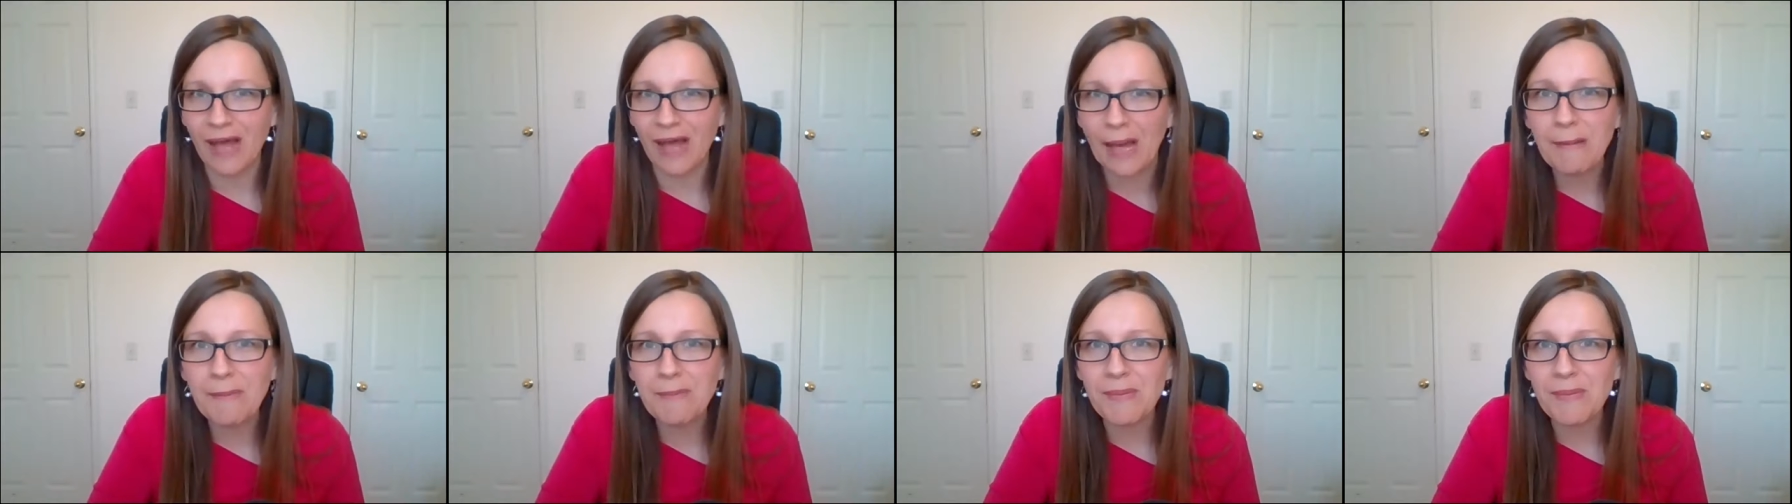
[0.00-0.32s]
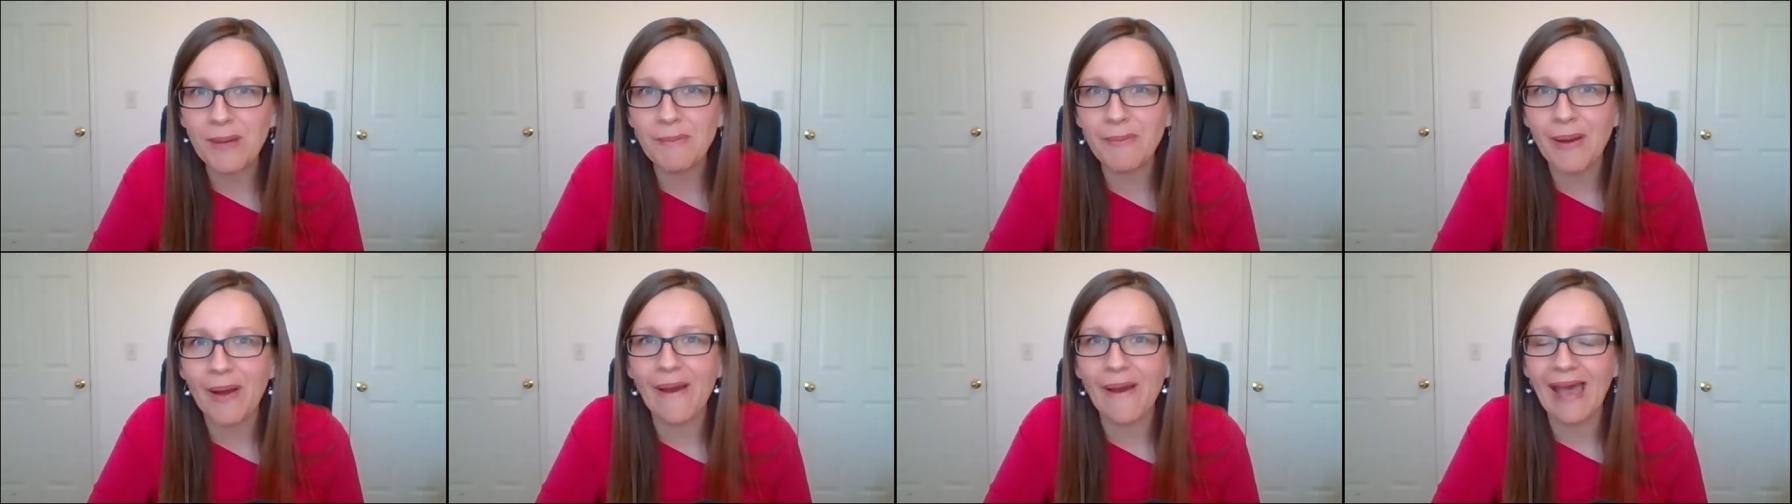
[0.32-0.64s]
up
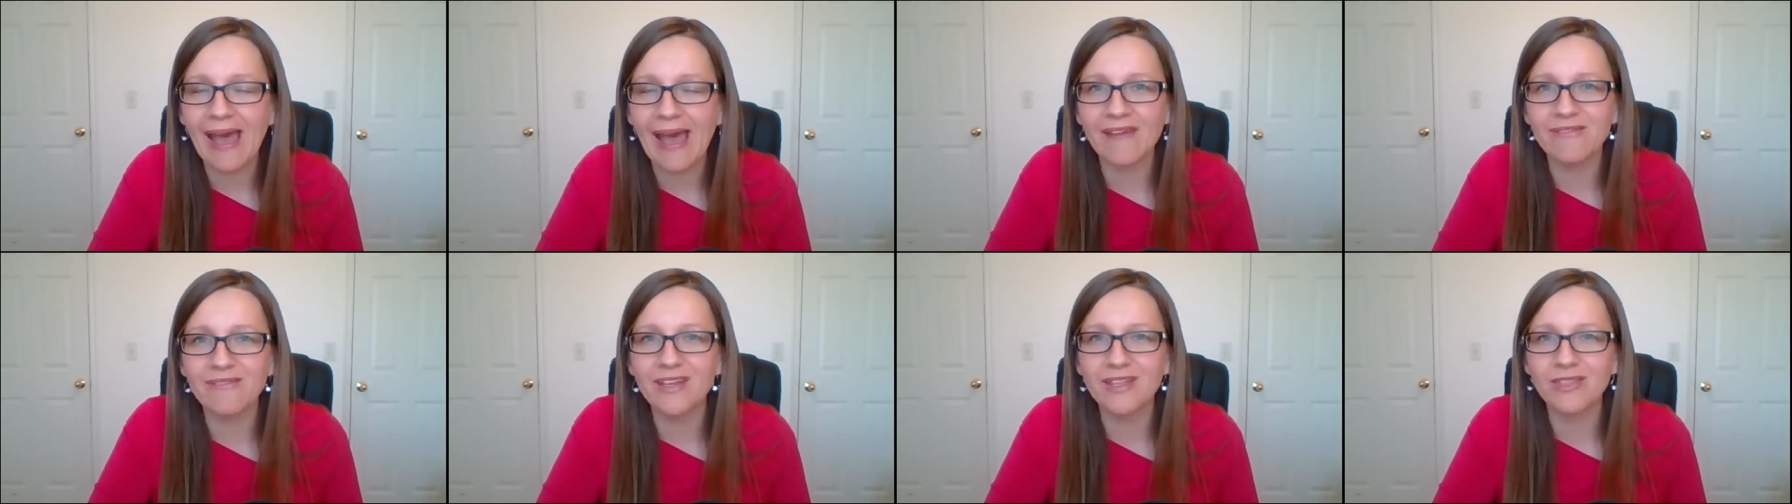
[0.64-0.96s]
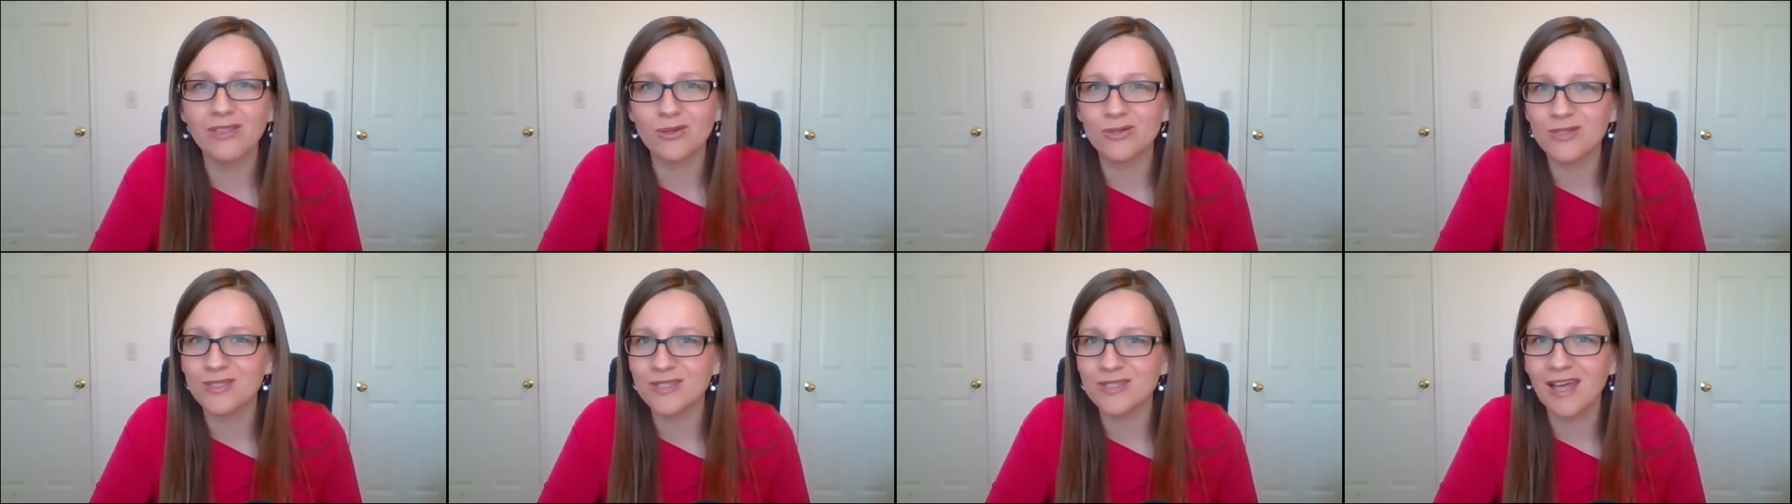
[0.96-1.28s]
about
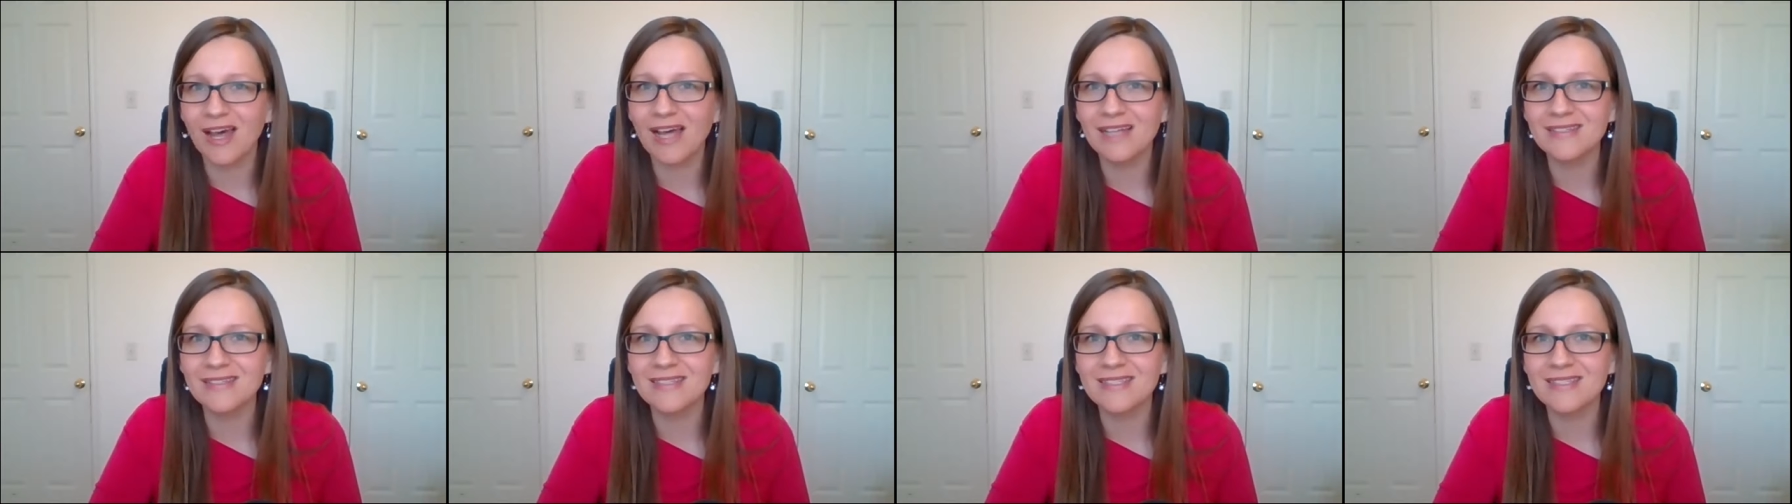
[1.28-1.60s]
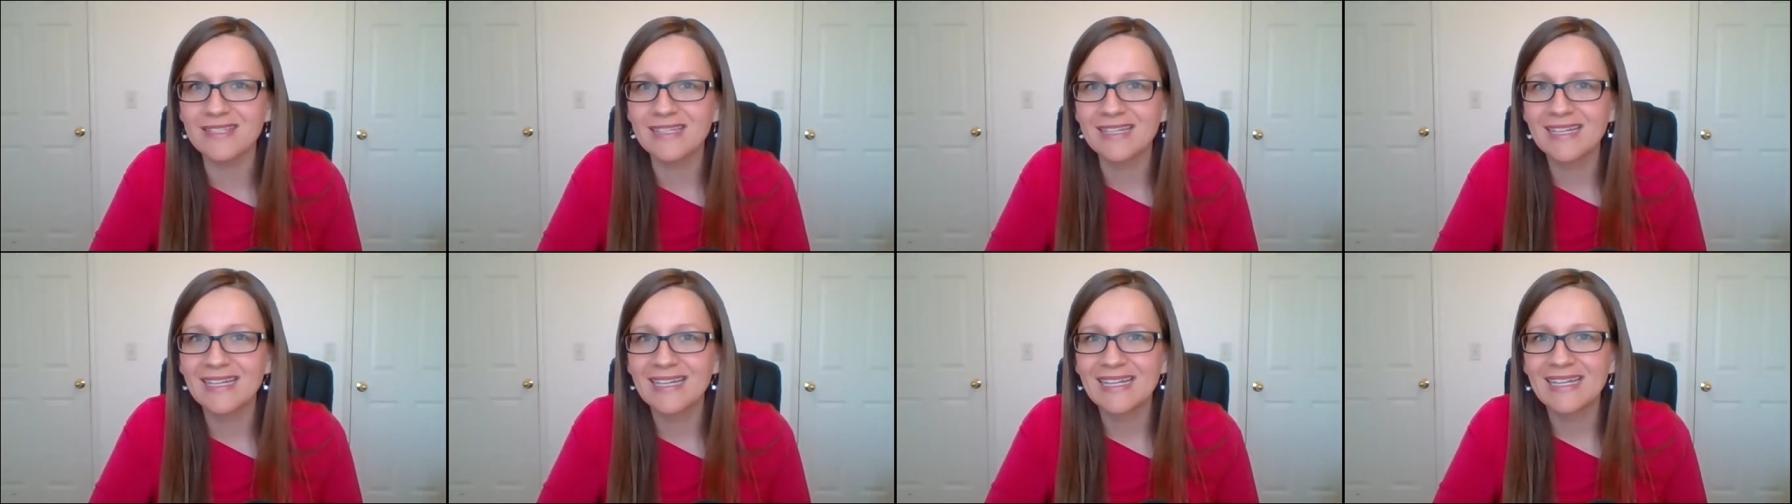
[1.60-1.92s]
having those
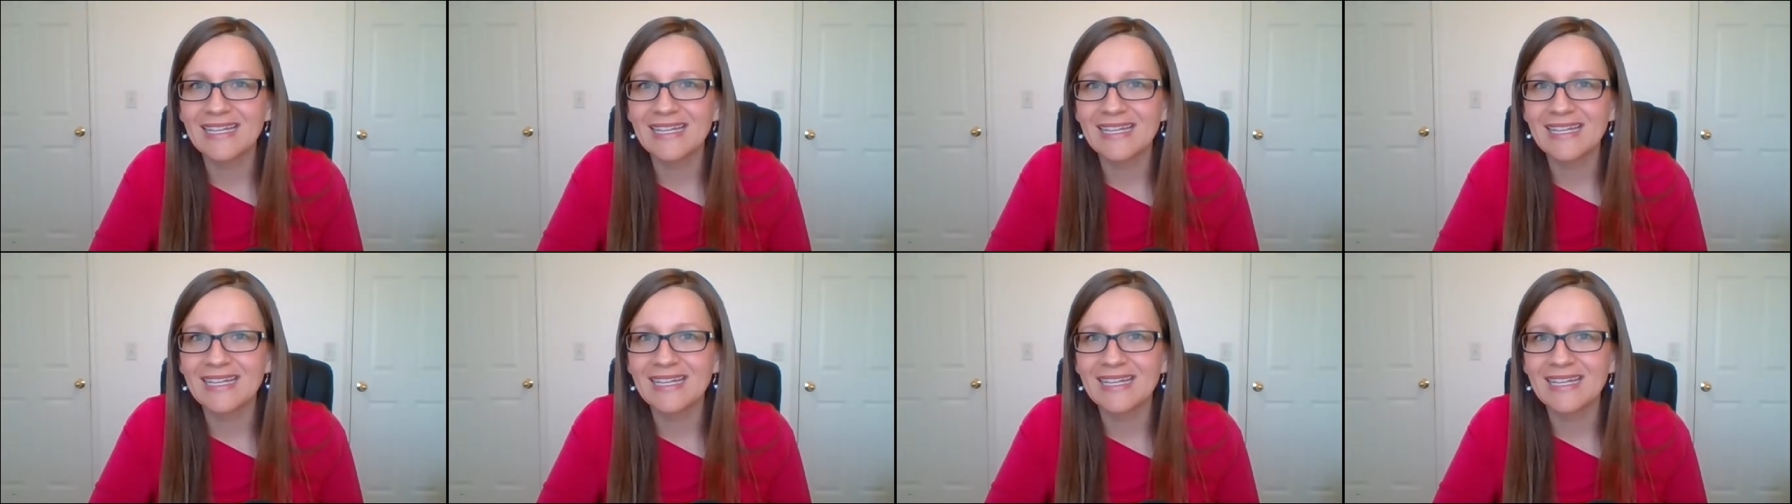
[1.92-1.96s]
thoughts,